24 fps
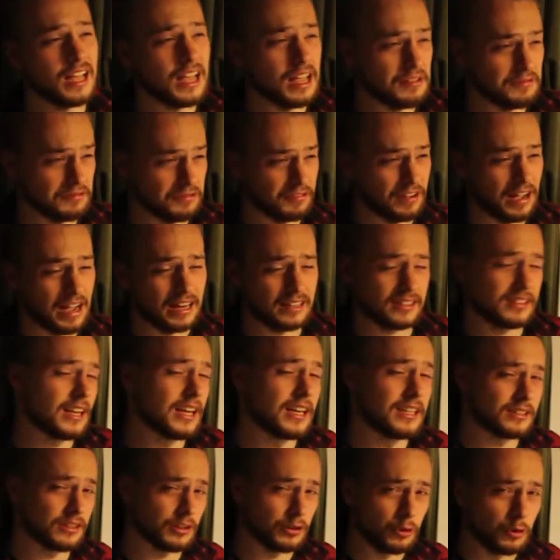In fact,
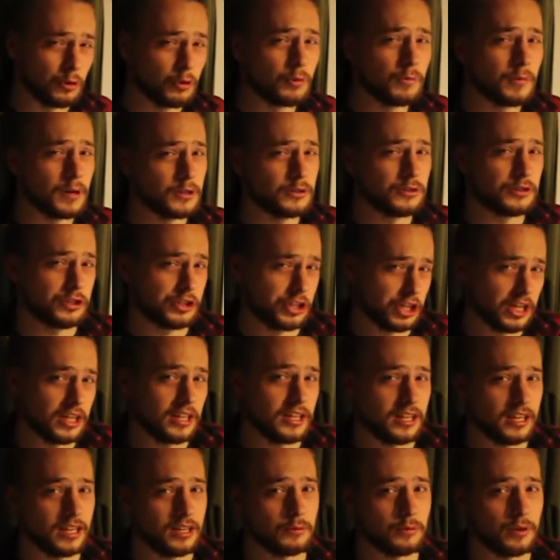it's almost
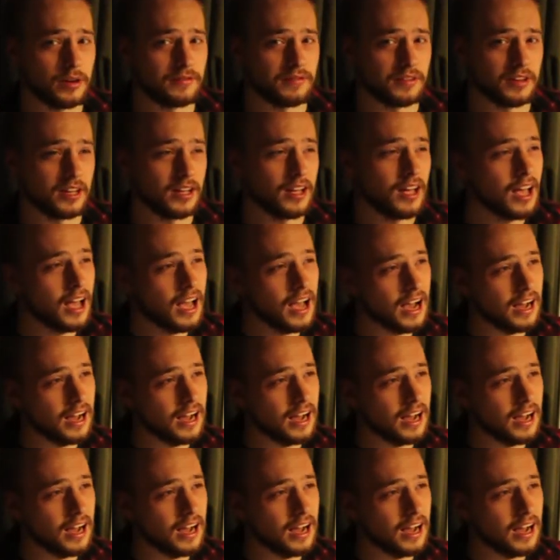cheeky with it,